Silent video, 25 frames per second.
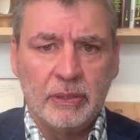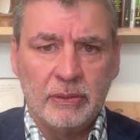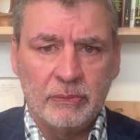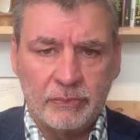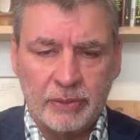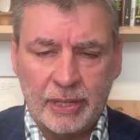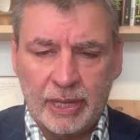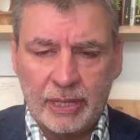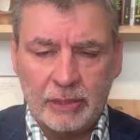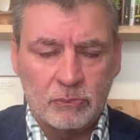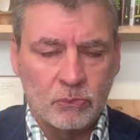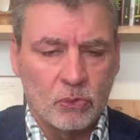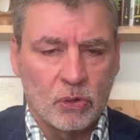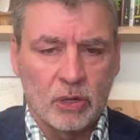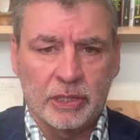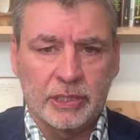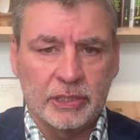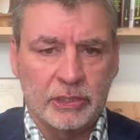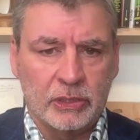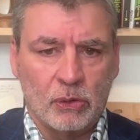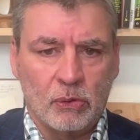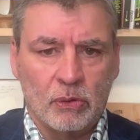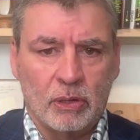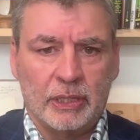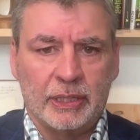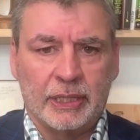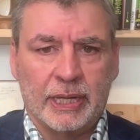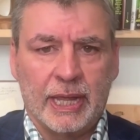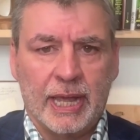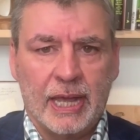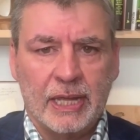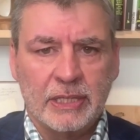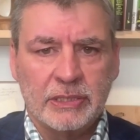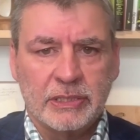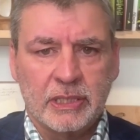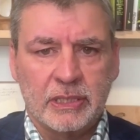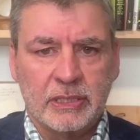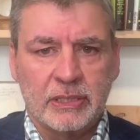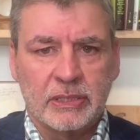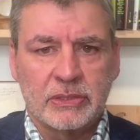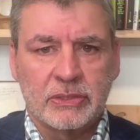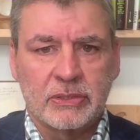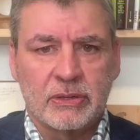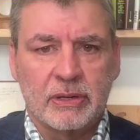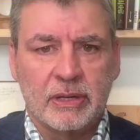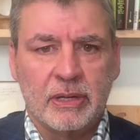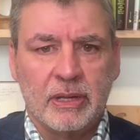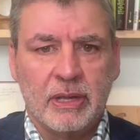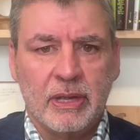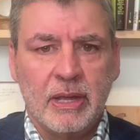that work in the oil and gas
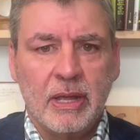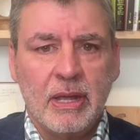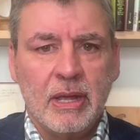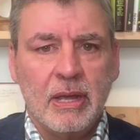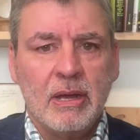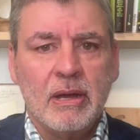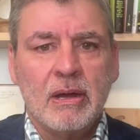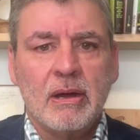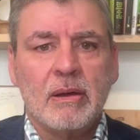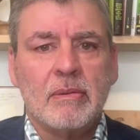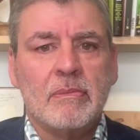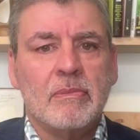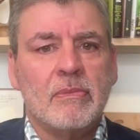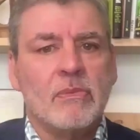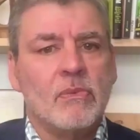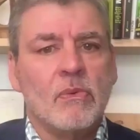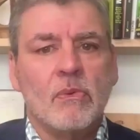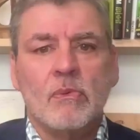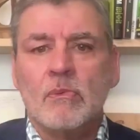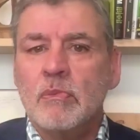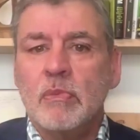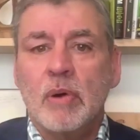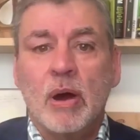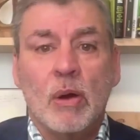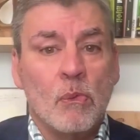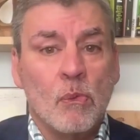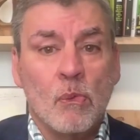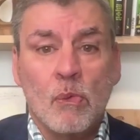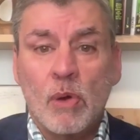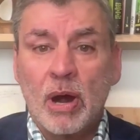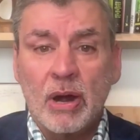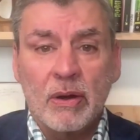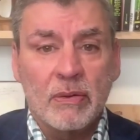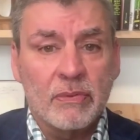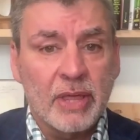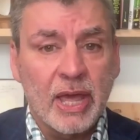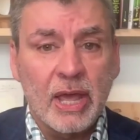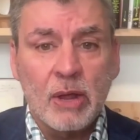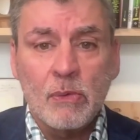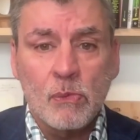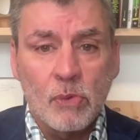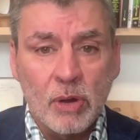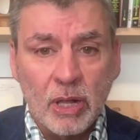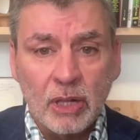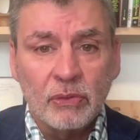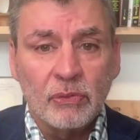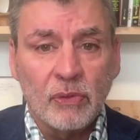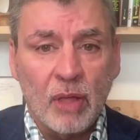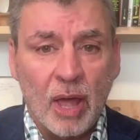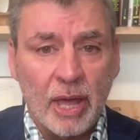industry. But where they
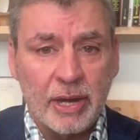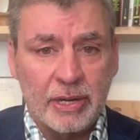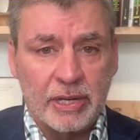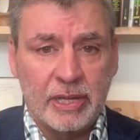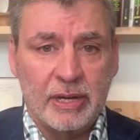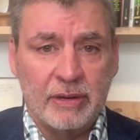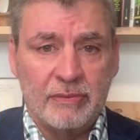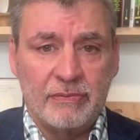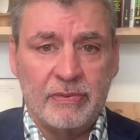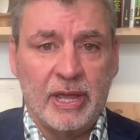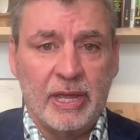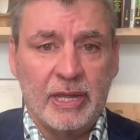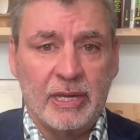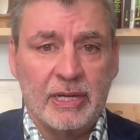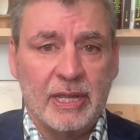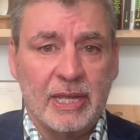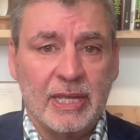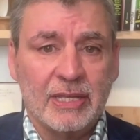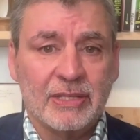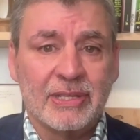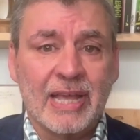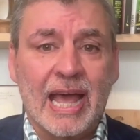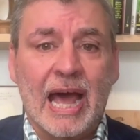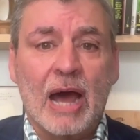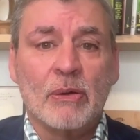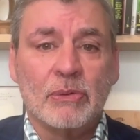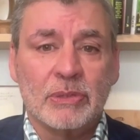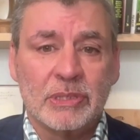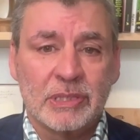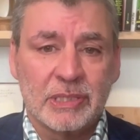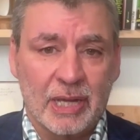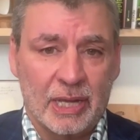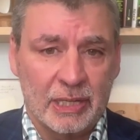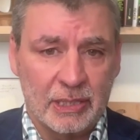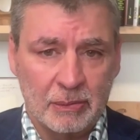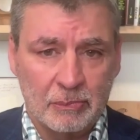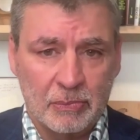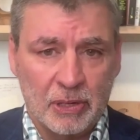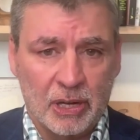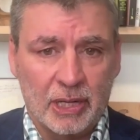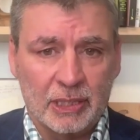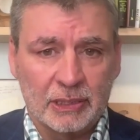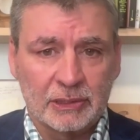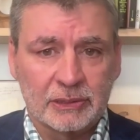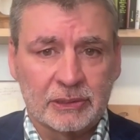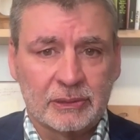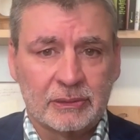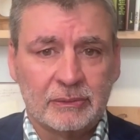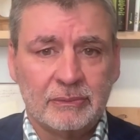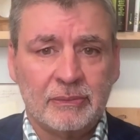will not innovate is outside the
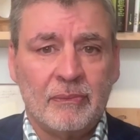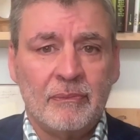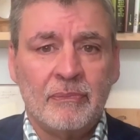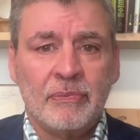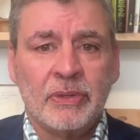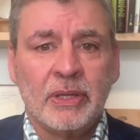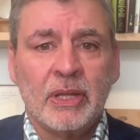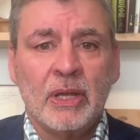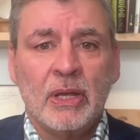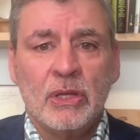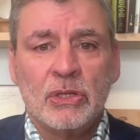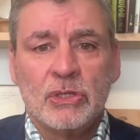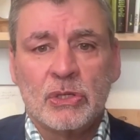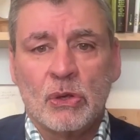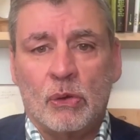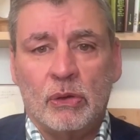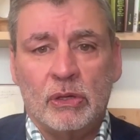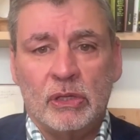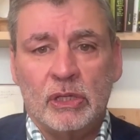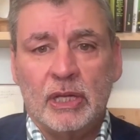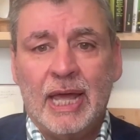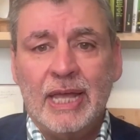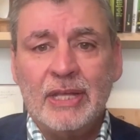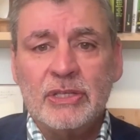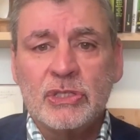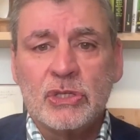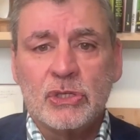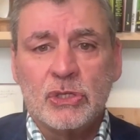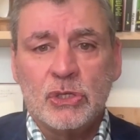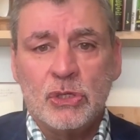box. So unless